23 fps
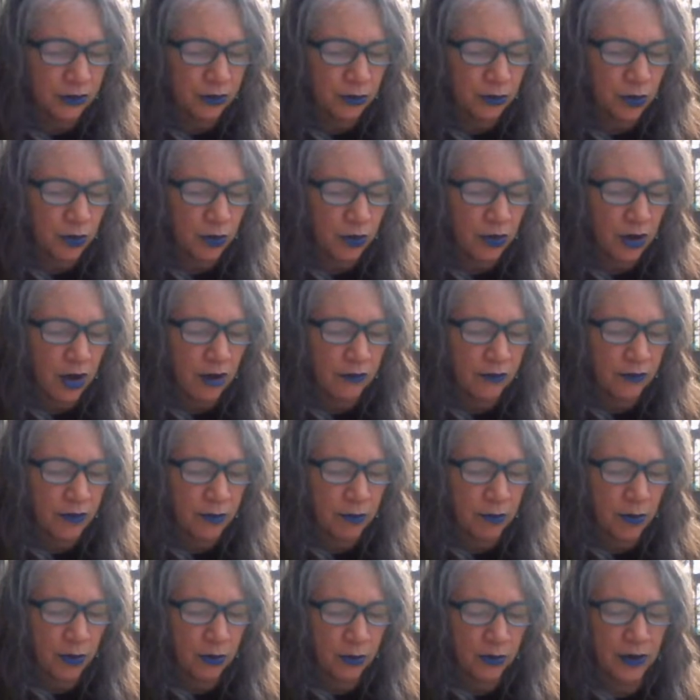to ward off the
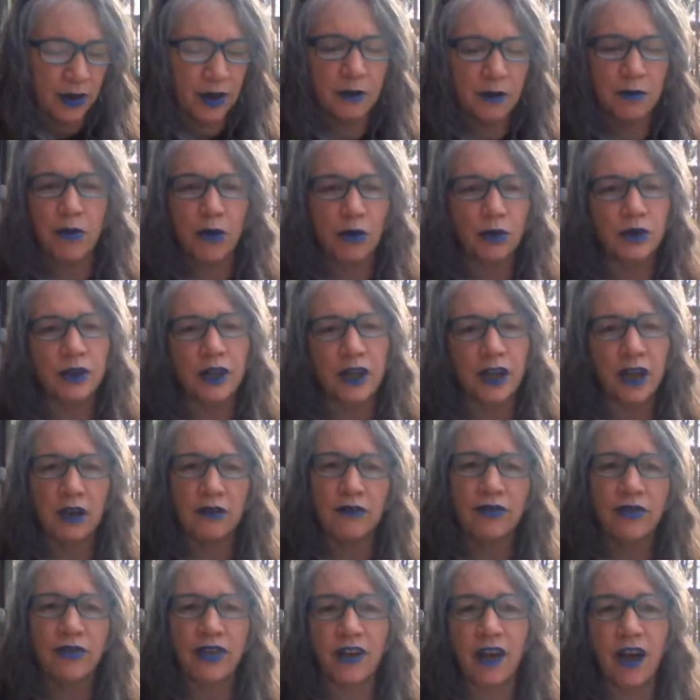poking polling
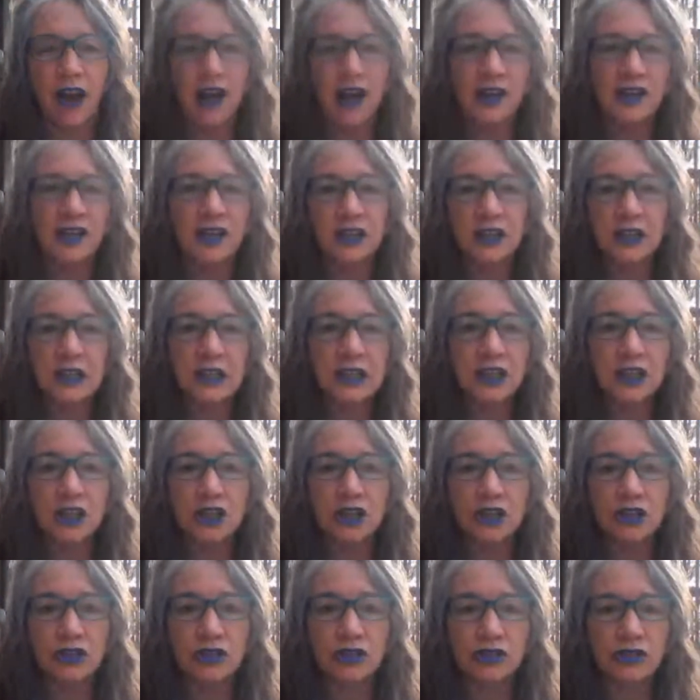of the
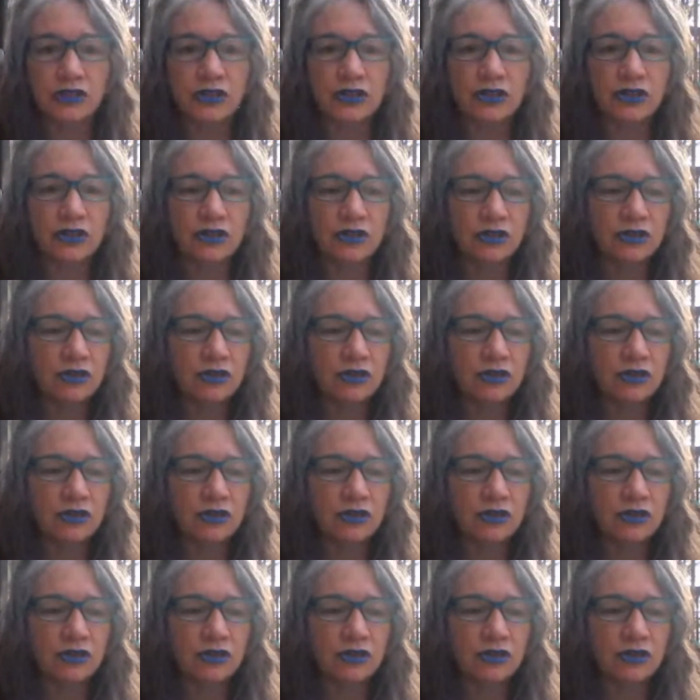gondoliers.